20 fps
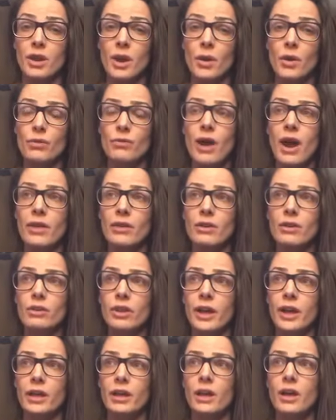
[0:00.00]
and I'd
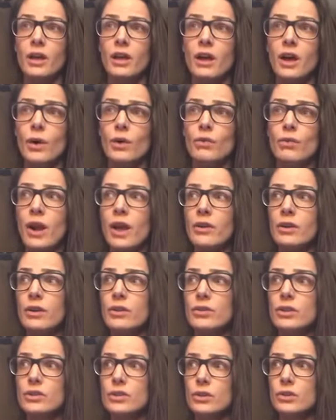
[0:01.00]

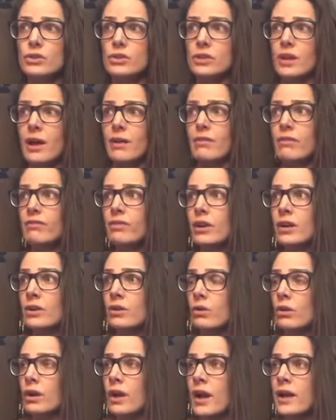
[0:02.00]
rather the dude just have a fucking
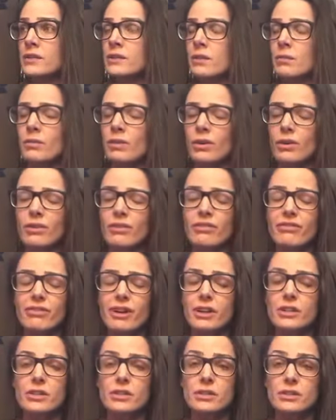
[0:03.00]
orgasm and go the
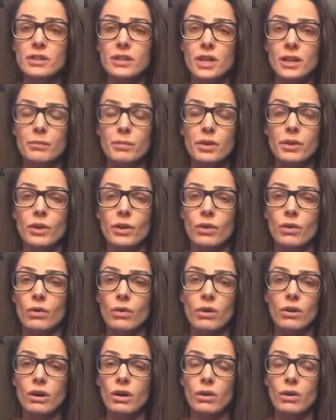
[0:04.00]
fuck to sleep, you know,